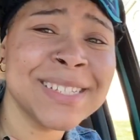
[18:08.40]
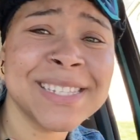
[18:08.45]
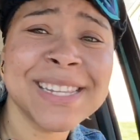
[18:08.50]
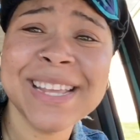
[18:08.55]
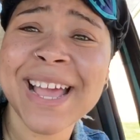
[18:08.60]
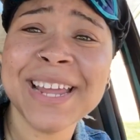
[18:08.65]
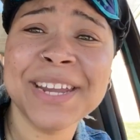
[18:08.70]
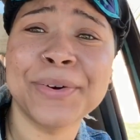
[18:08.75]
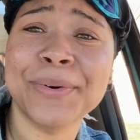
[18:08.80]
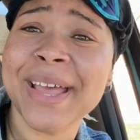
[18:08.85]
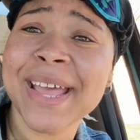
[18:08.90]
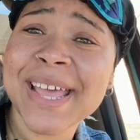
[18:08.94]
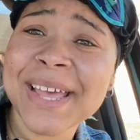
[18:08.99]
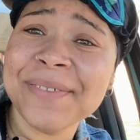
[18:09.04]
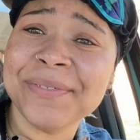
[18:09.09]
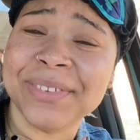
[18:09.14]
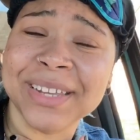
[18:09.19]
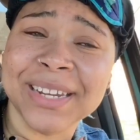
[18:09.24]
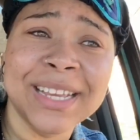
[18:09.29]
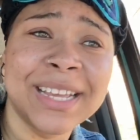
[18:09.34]
See, I don't
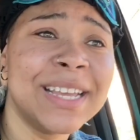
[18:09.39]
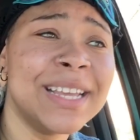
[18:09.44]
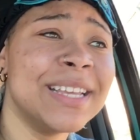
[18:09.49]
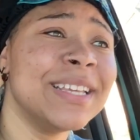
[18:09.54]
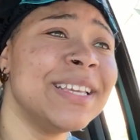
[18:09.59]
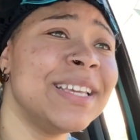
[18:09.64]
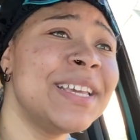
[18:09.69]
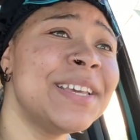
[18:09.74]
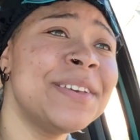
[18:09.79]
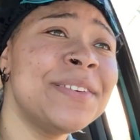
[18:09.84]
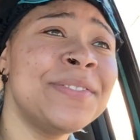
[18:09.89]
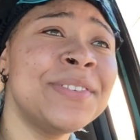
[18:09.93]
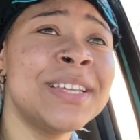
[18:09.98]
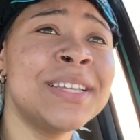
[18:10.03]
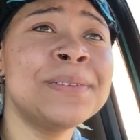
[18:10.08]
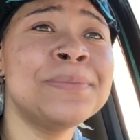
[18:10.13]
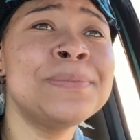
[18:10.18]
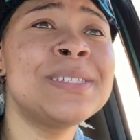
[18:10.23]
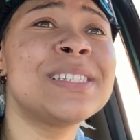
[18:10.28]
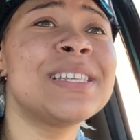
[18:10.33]
have it.
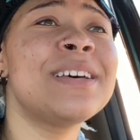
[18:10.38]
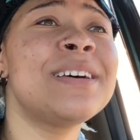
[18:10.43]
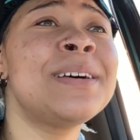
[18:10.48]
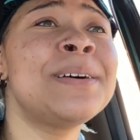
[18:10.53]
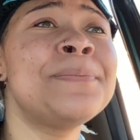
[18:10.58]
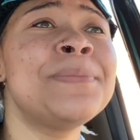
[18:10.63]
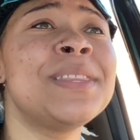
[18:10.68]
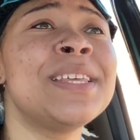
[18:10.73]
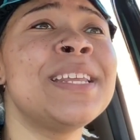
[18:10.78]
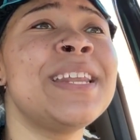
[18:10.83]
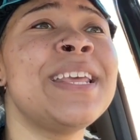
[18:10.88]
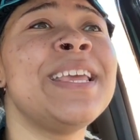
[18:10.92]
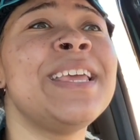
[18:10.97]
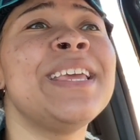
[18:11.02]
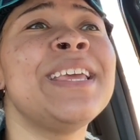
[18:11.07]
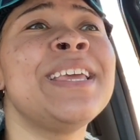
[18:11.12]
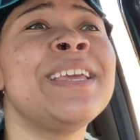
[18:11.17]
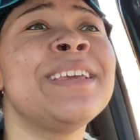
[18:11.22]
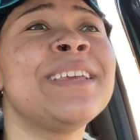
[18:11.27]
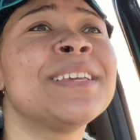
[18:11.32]
Giving him something
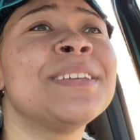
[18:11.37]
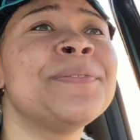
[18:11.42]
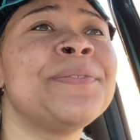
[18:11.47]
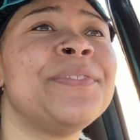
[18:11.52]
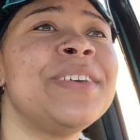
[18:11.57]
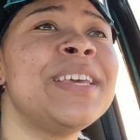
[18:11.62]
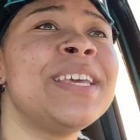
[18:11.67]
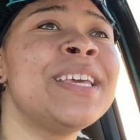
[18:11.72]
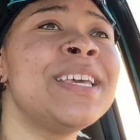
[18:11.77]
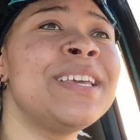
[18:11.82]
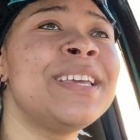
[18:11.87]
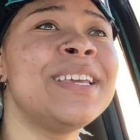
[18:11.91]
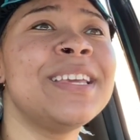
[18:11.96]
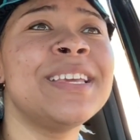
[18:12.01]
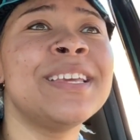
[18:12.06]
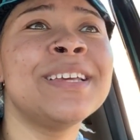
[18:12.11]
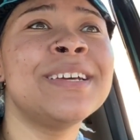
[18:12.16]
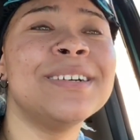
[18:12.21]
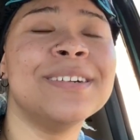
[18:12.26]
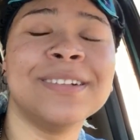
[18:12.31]
he can
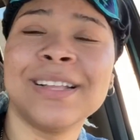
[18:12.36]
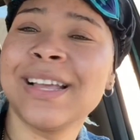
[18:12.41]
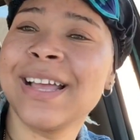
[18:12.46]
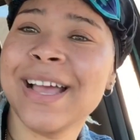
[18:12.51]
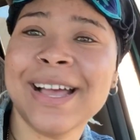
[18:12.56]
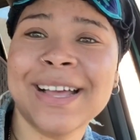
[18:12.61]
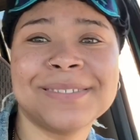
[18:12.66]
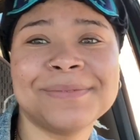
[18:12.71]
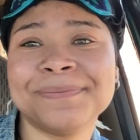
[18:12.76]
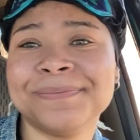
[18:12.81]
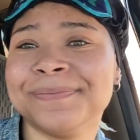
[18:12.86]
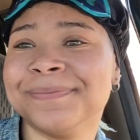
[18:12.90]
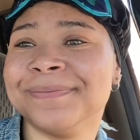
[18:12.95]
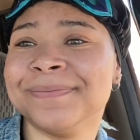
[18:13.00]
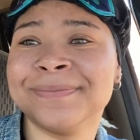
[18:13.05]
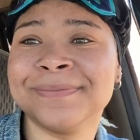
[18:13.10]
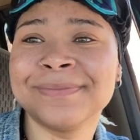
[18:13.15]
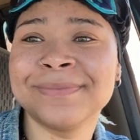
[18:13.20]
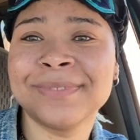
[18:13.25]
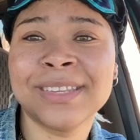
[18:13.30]
feel.
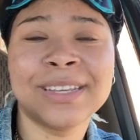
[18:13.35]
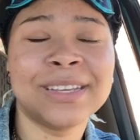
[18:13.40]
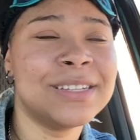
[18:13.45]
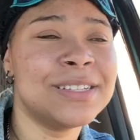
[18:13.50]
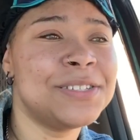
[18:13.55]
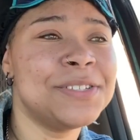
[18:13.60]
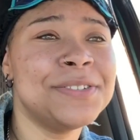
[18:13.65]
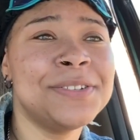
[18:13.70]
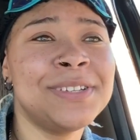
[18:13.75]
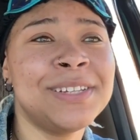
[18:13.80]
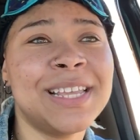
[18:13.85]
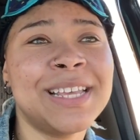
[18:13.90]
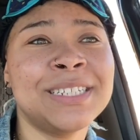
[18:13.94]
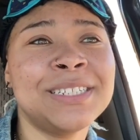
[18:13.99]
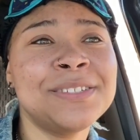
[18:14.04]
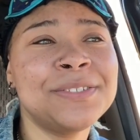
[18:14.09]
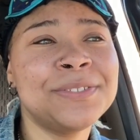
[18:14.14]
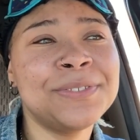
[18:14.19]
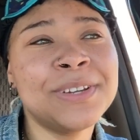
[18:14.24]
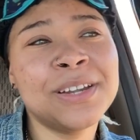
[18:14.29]
To
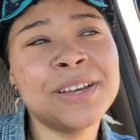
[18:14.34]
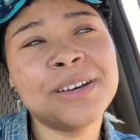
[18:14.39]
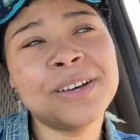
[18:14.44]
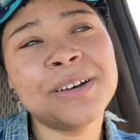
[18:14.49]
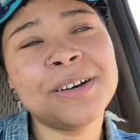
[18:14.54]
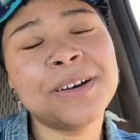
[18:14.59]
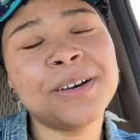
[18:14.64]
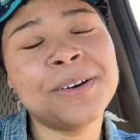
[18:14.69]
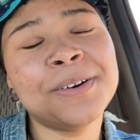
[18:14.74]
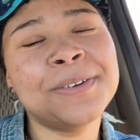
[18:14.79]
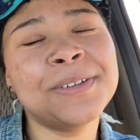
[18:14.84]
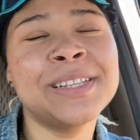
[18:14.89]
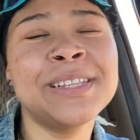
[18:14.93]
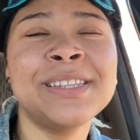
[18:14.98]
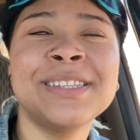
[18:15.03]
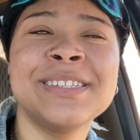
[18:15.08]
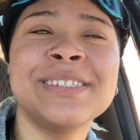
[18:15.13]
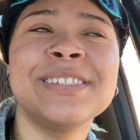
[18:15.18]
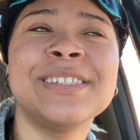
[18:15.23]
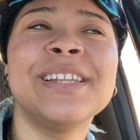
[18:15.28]
let you know
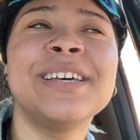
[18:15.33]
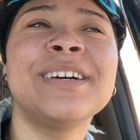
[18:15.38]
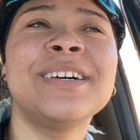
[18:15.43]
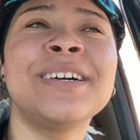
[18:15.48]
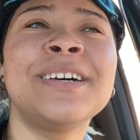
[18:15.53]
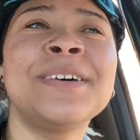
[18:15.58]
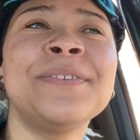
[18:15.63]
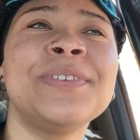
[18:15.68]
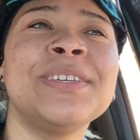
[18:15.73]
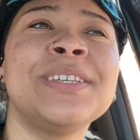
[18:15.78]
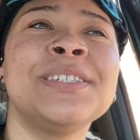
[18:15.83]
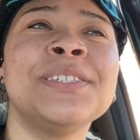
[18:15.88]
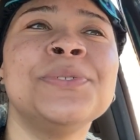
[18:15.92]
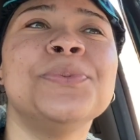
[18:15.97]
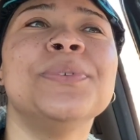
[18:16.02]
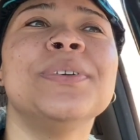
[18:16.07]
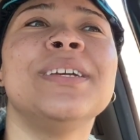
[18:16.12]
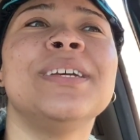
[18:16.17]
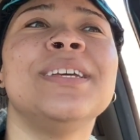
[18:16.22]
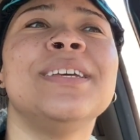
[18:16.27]
that this love is
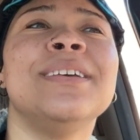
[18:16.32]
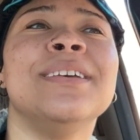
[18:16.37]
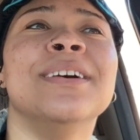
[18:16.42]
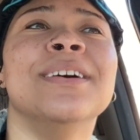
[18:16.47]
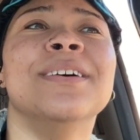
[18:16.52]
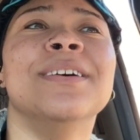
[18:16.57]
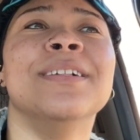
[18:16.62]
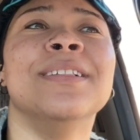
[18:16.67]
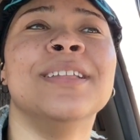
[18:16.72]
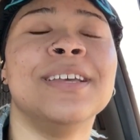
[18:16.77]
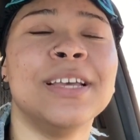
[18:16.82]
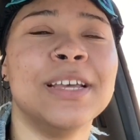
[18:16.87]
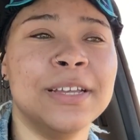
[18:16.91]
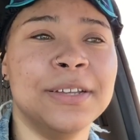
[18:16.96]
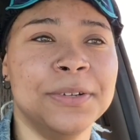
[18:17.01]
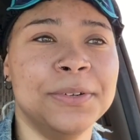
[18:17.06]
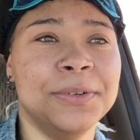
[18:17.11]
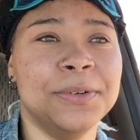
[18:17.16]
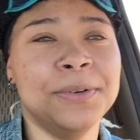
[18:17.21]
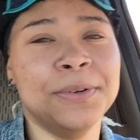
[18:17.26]
real.
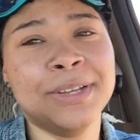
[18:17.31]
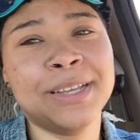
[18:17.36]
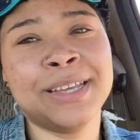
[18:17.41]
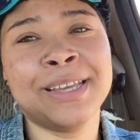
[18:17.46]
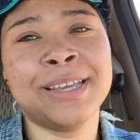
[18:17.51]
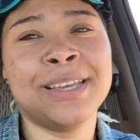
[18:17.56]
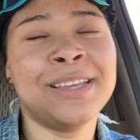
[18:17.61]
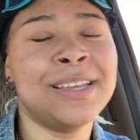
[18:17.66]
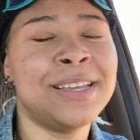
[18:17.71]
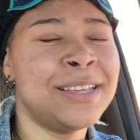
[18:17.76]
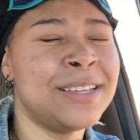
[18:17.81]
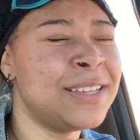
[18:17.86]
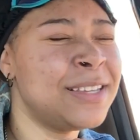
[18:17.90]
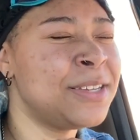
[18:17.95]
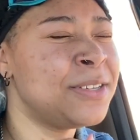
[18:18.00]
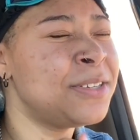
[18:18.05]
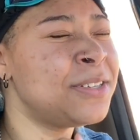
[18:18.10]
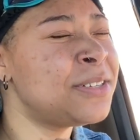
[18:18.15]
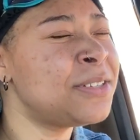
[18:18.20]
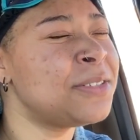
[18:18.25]
Ooh,
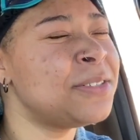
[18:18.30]
yeah.